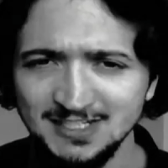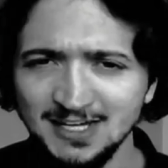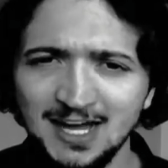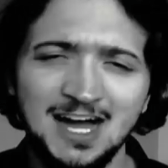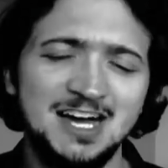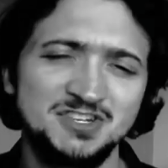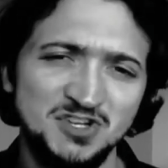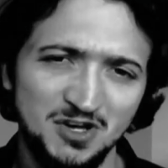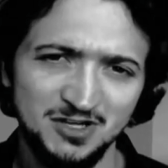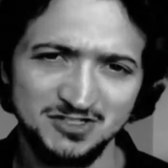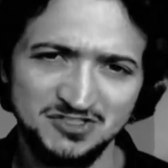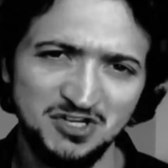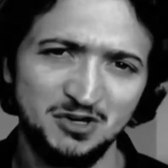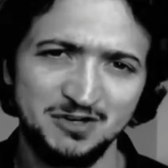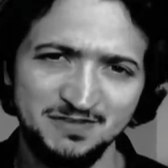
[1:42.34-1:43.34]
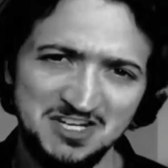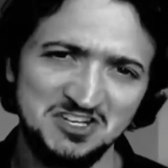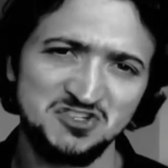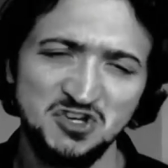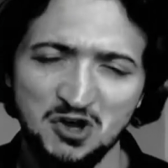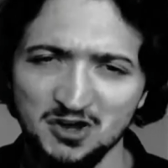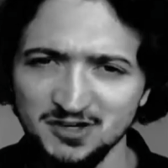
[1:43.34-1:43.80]
Hot dogs don't have any
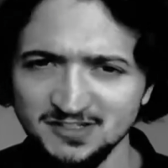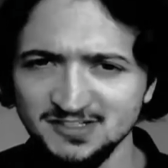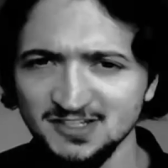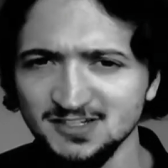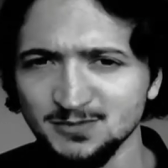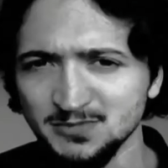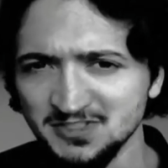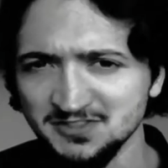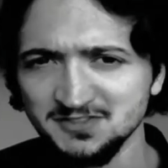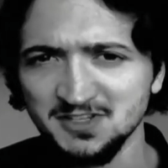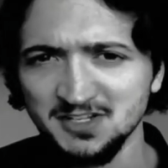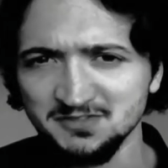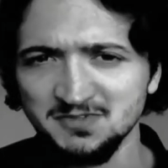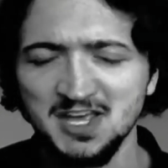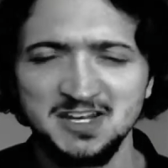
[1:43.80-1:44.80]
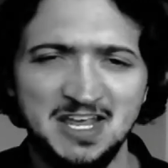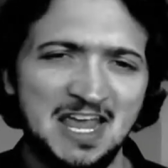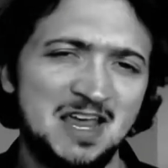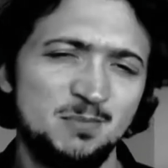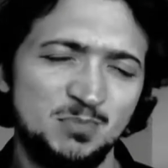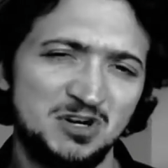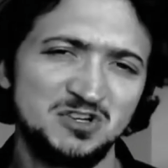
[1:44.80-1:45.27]
dogs in them, and
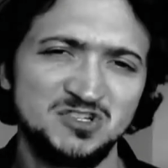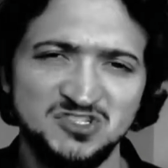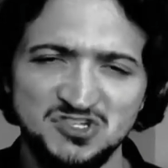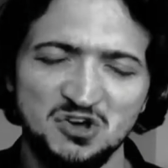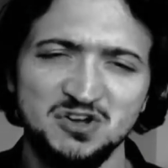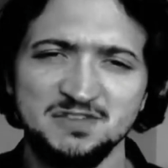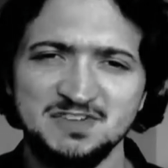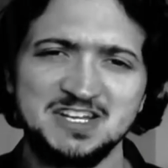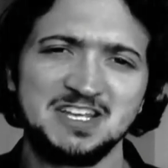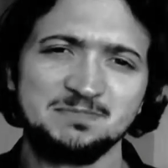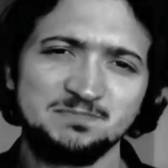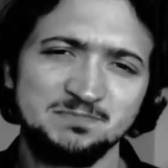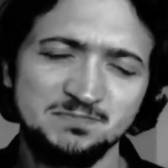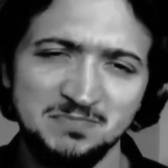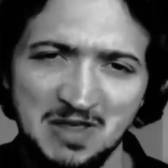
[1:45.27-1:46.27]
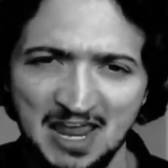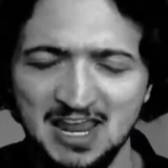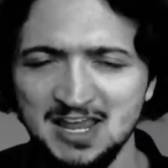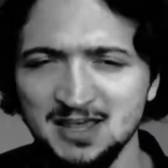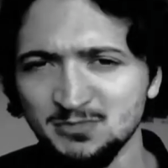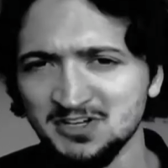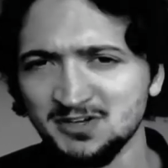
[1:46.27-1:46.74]
hamburgers don't have any
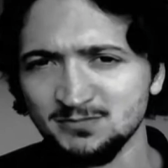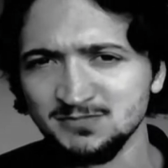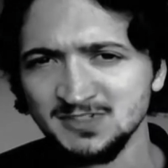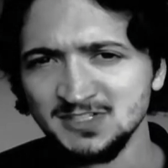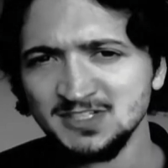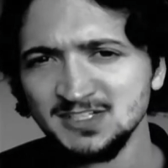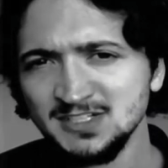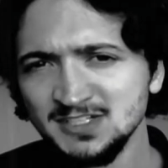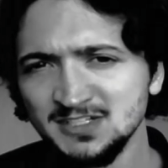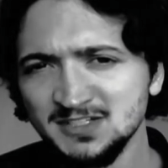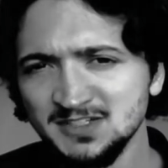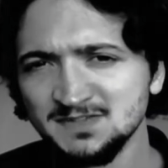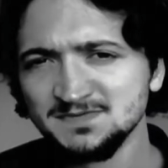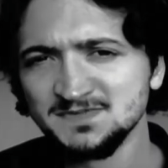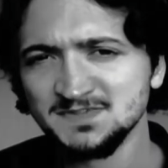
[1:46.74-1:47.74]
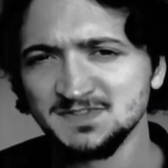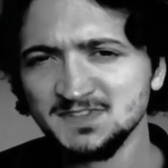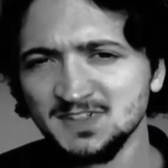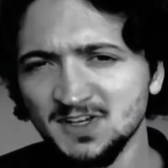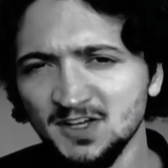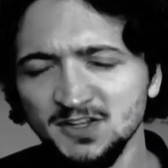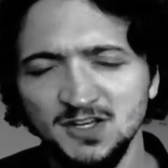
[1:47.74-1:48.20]
ham in them.
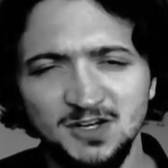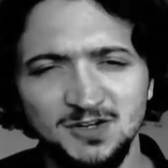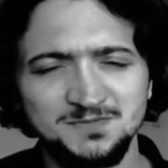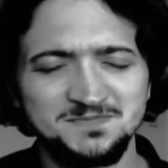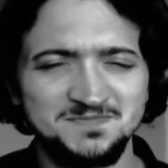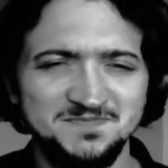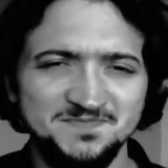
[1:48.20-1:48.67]
Although,